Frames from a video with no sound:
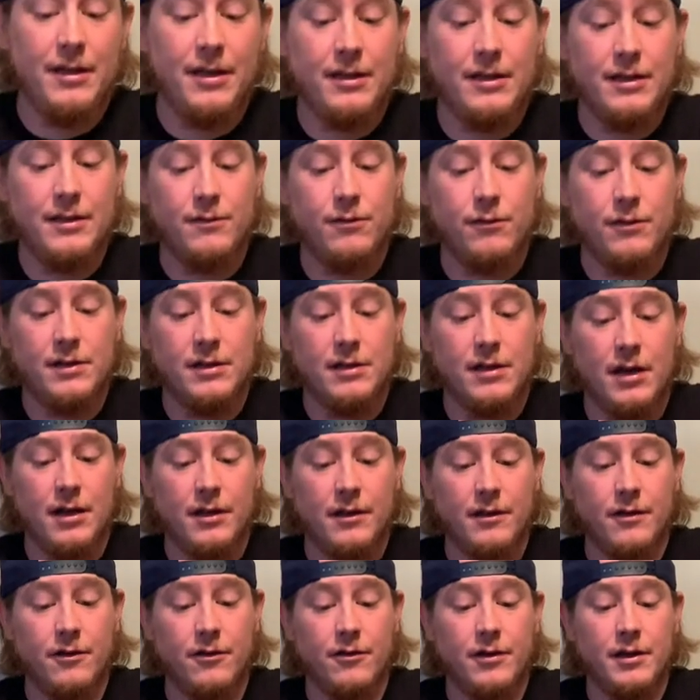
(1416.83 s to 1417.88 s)
that this was not
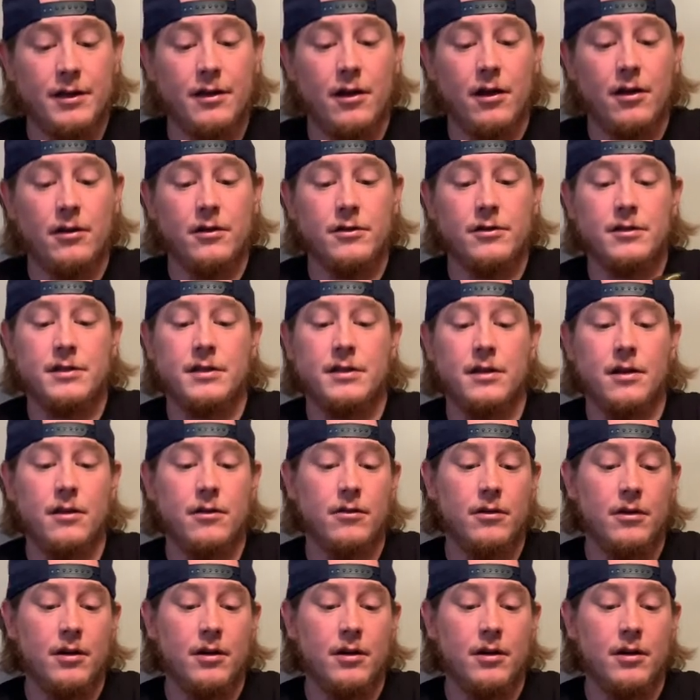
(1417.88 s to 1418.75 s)
$30 So,